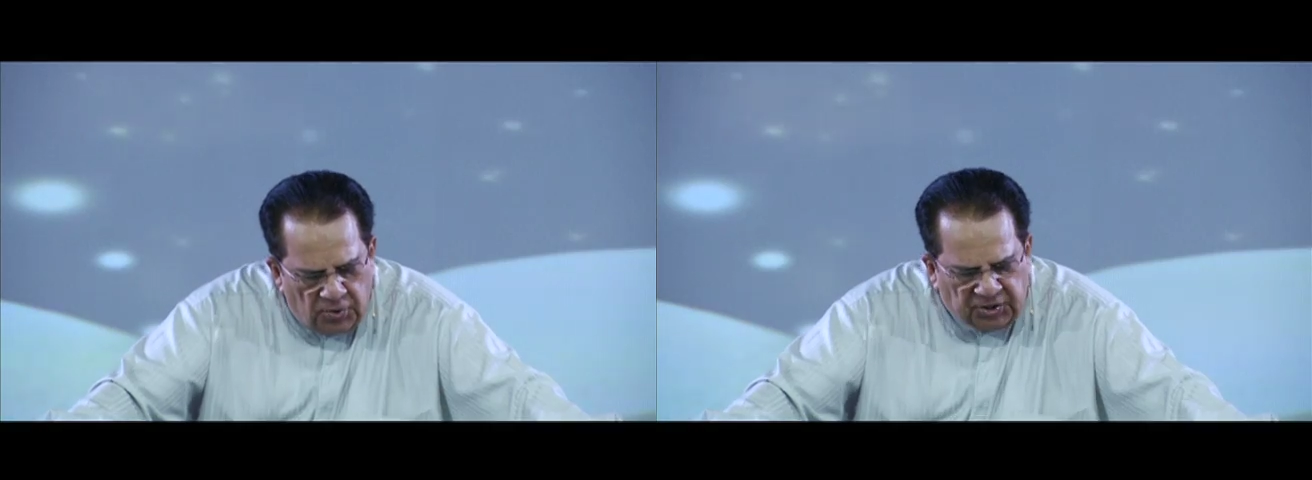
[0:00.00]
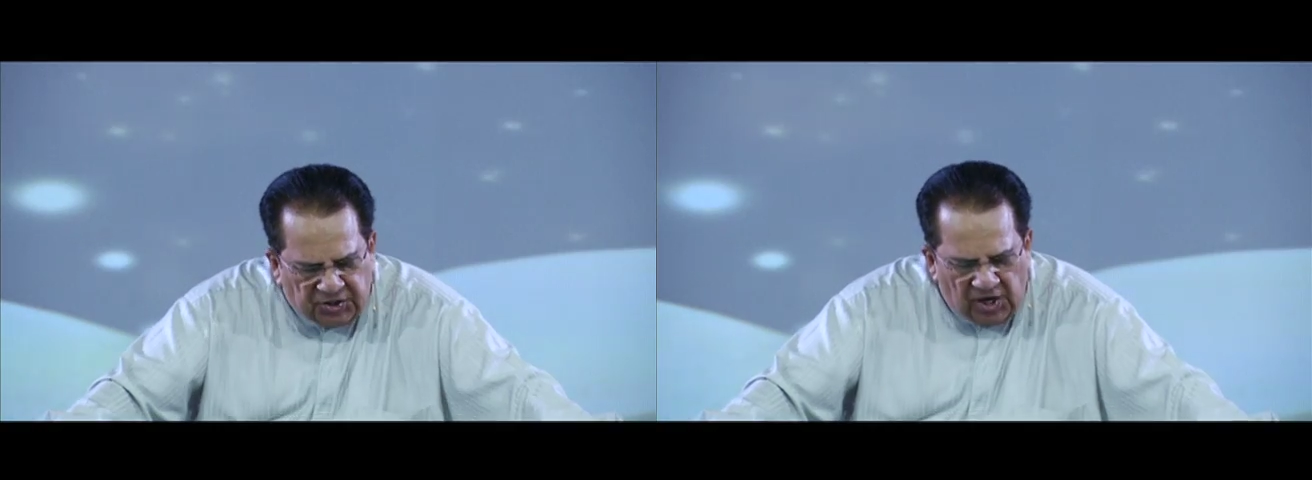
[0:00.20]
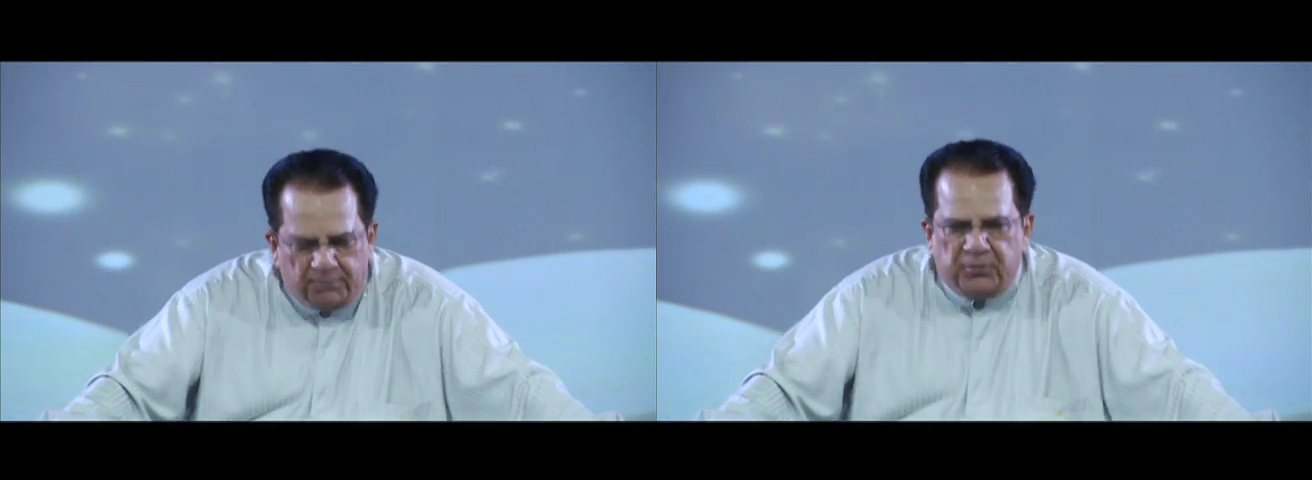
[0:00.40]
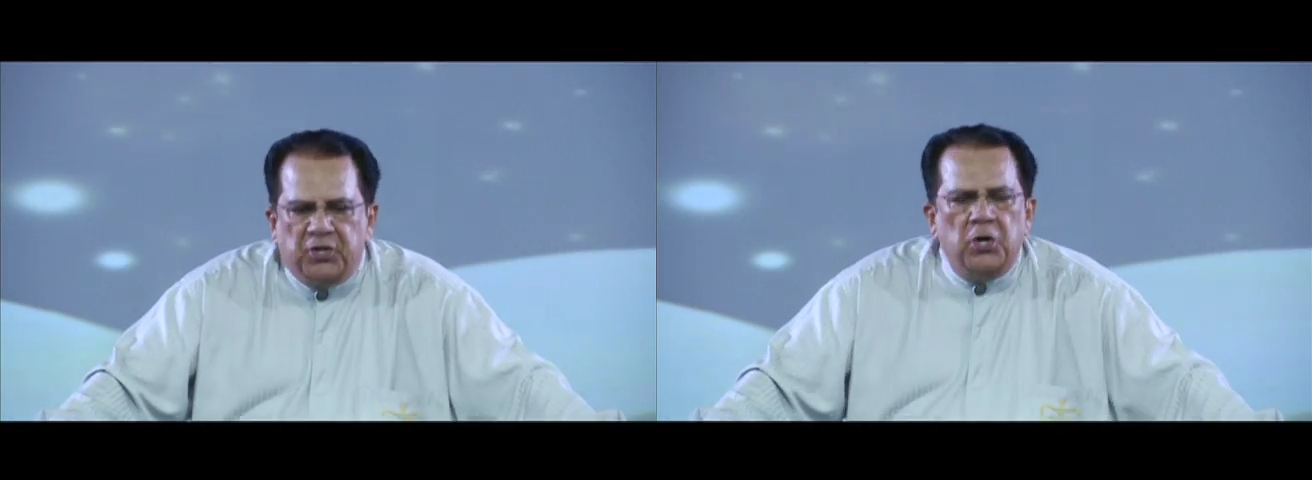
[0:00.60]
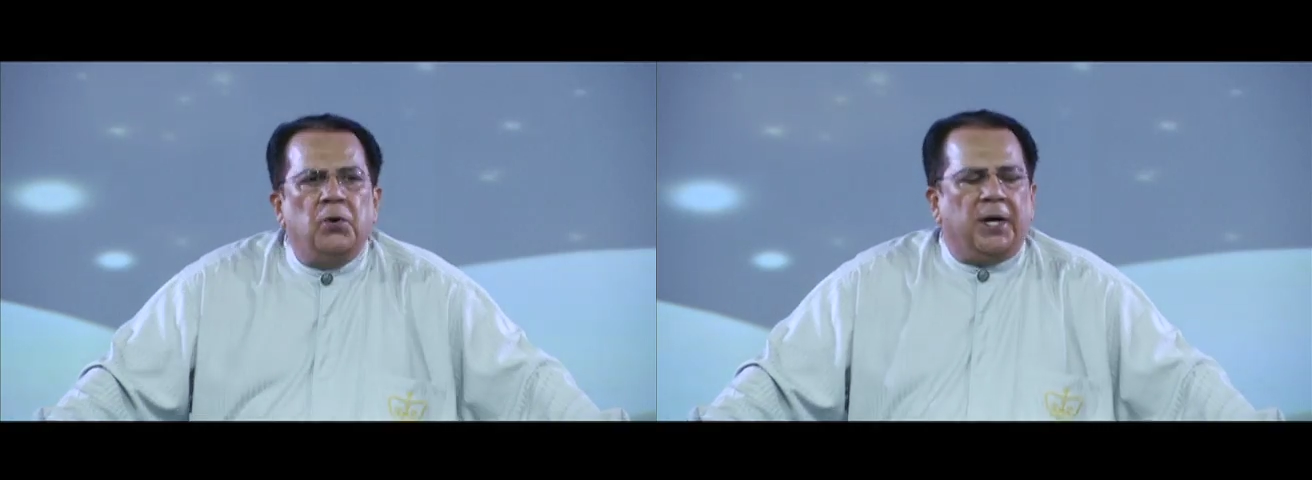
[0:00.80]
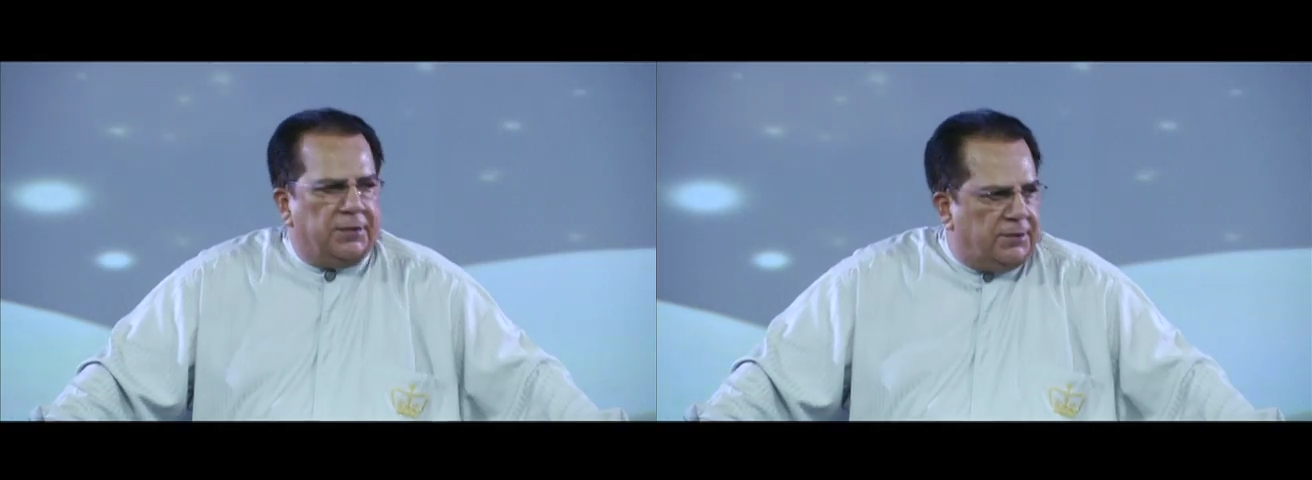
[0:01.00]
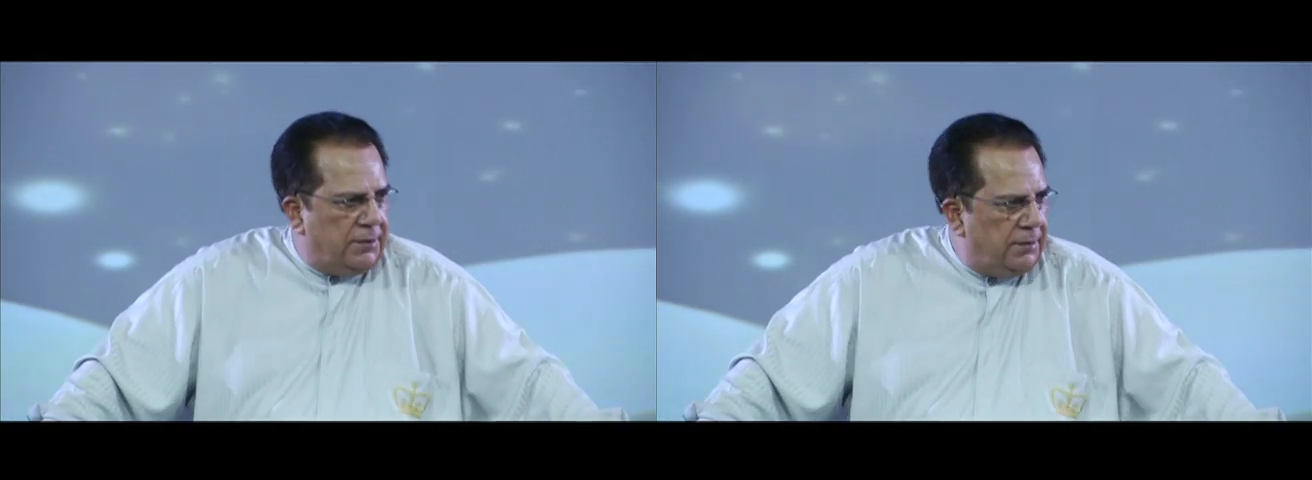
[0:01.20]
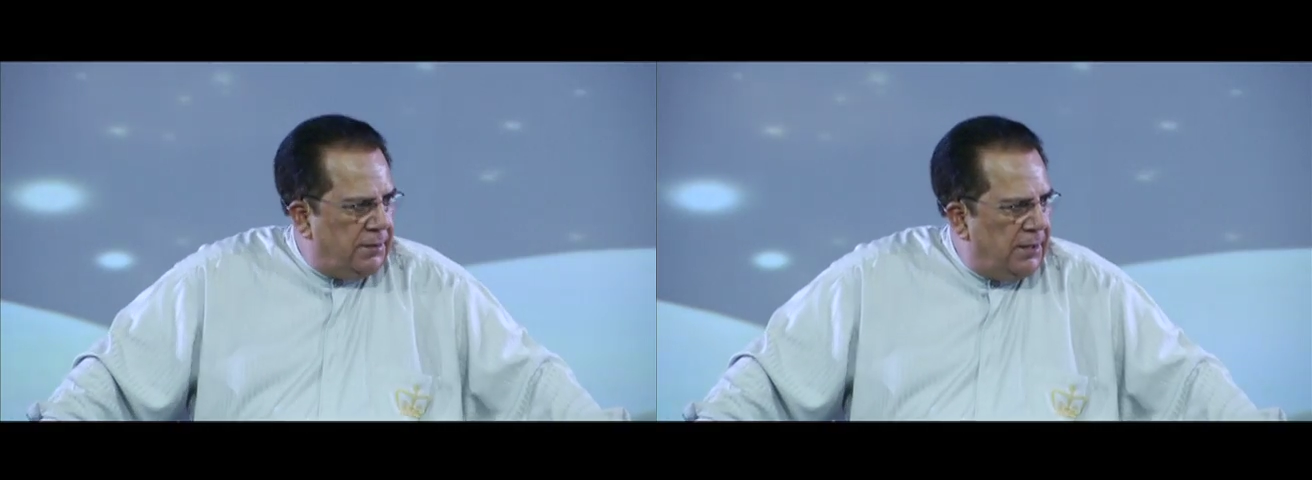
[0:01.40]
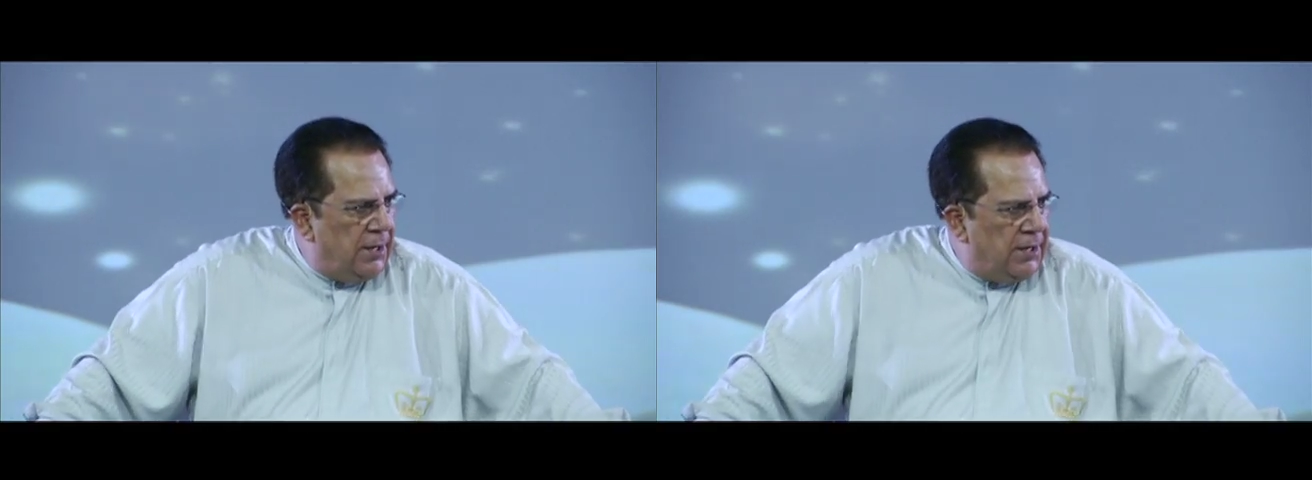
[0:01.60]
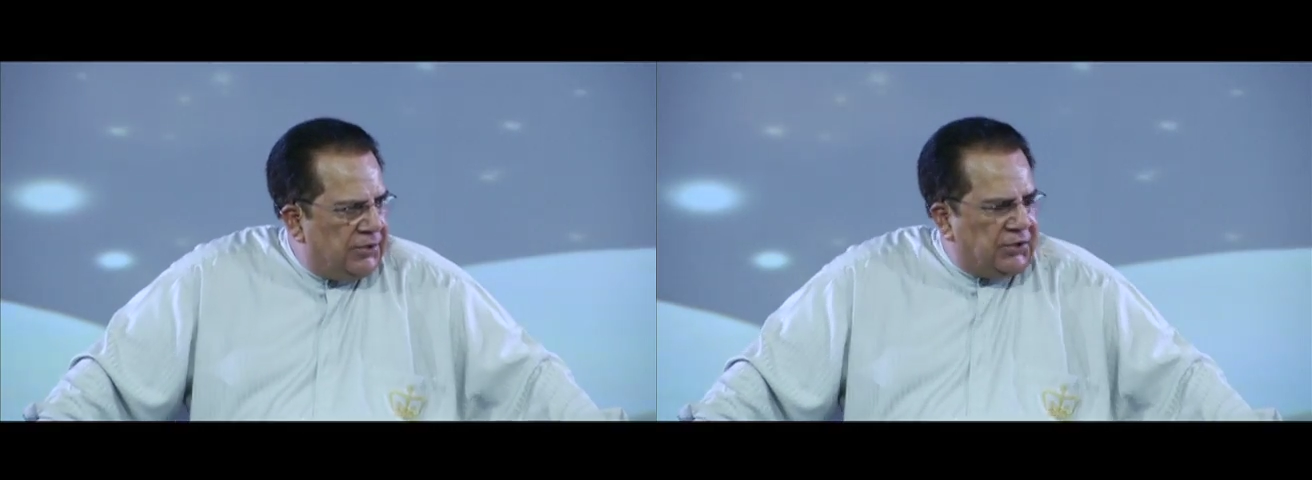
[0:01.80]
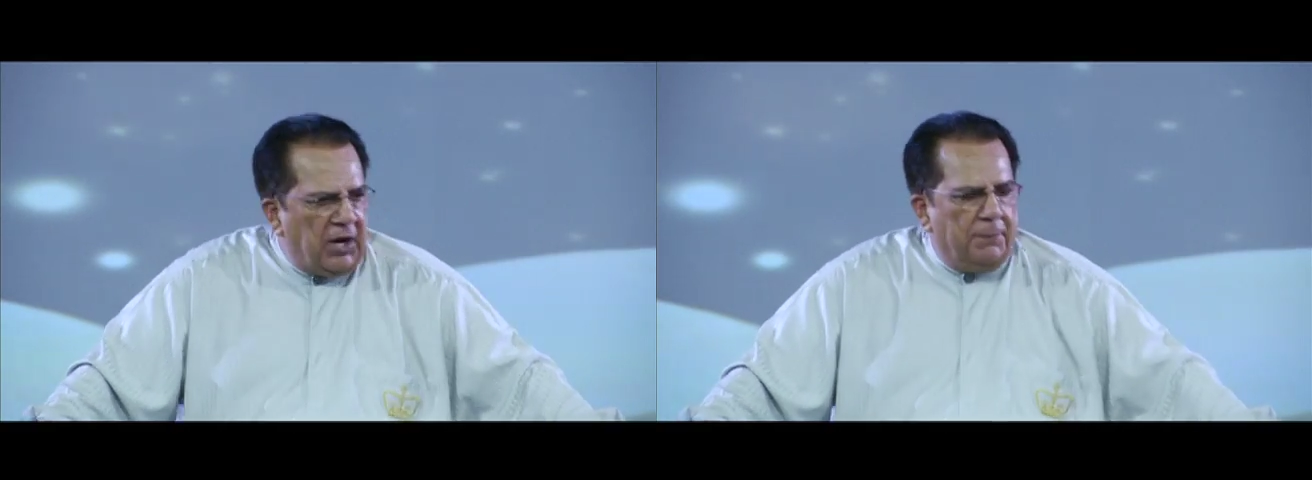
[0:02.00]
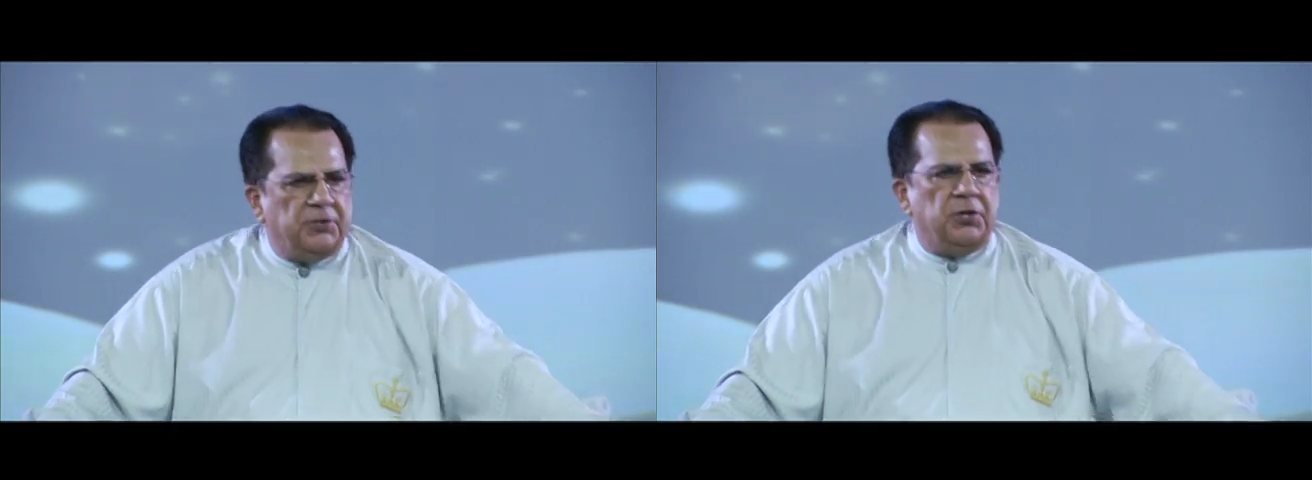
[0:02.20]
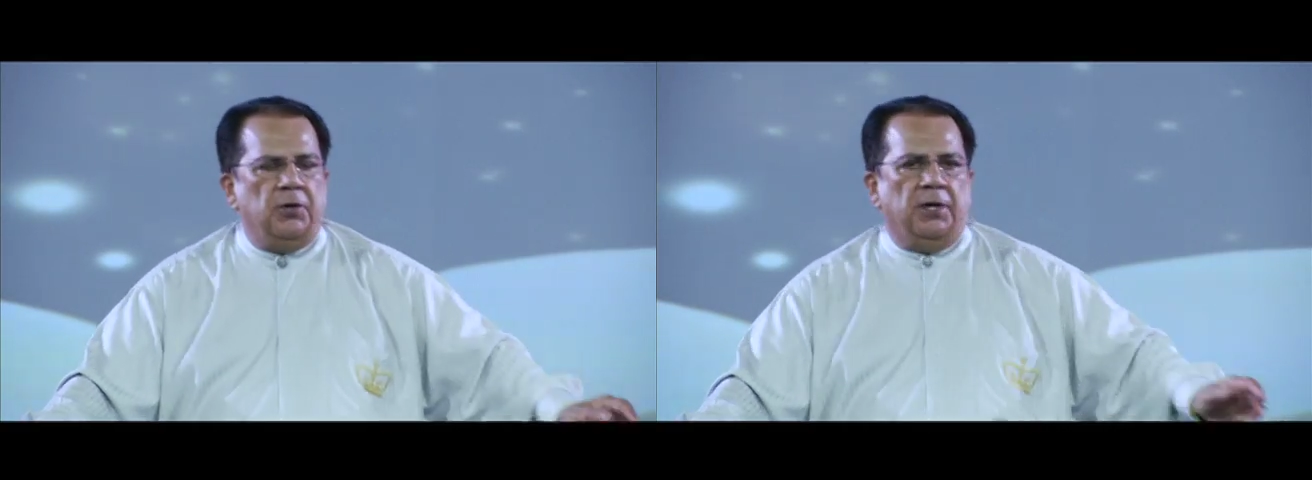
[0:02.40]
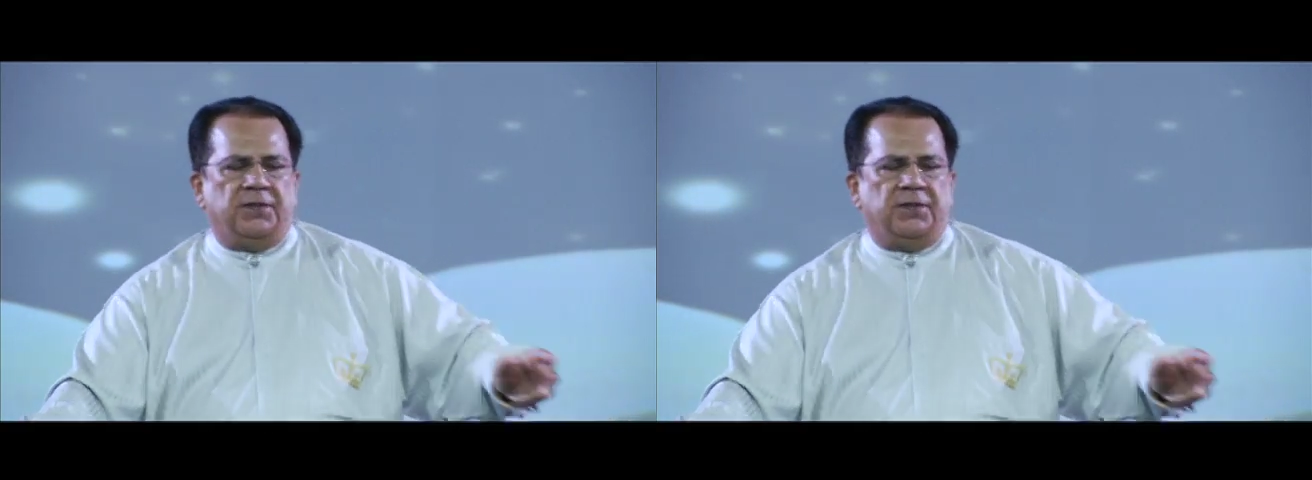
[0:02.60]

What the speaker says: subdue it. Subdue it.